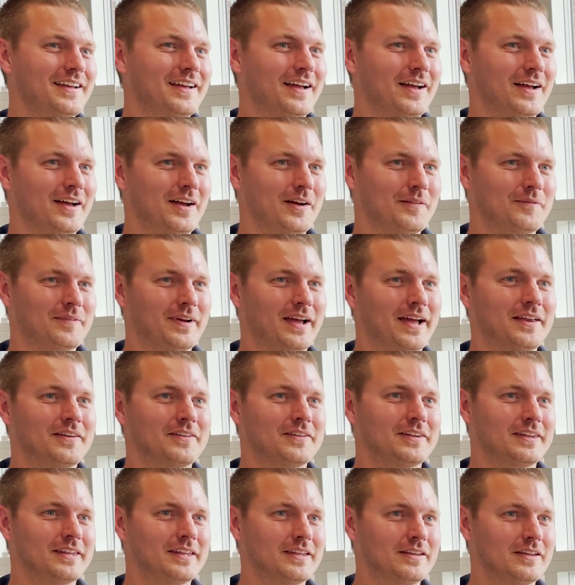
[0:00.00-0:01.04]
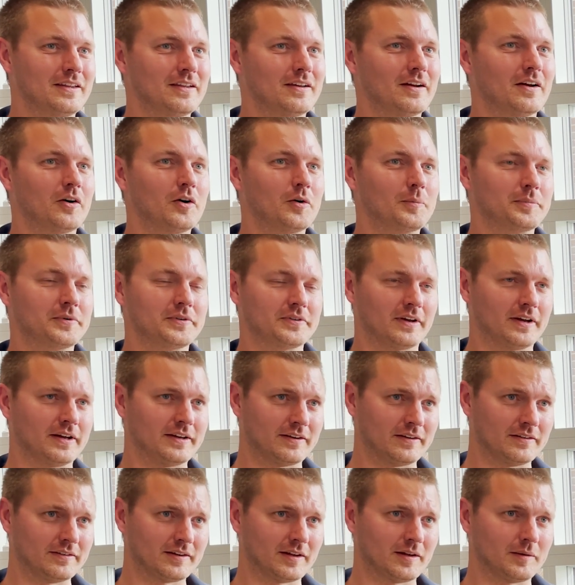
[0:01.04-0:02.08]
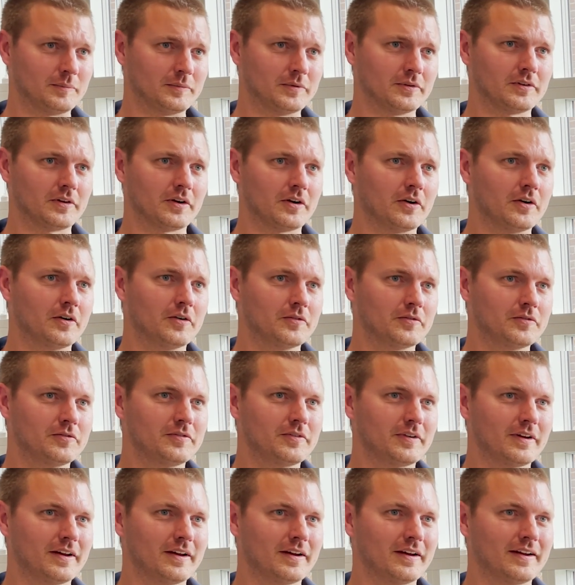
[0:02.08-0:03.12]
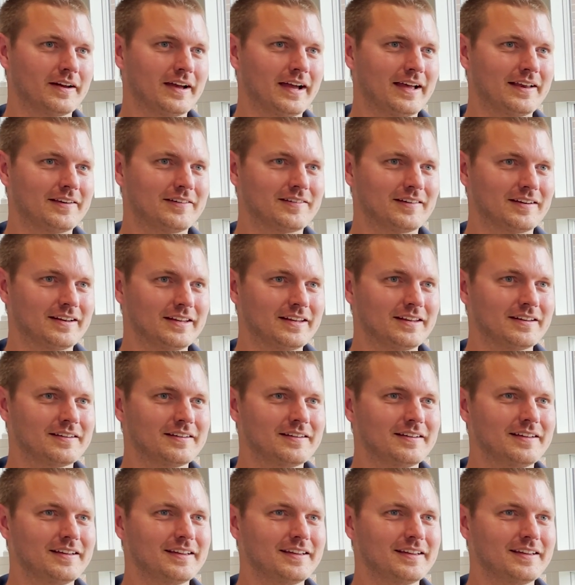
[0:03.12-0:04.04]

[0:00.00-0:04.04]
and the ops side in terms of actually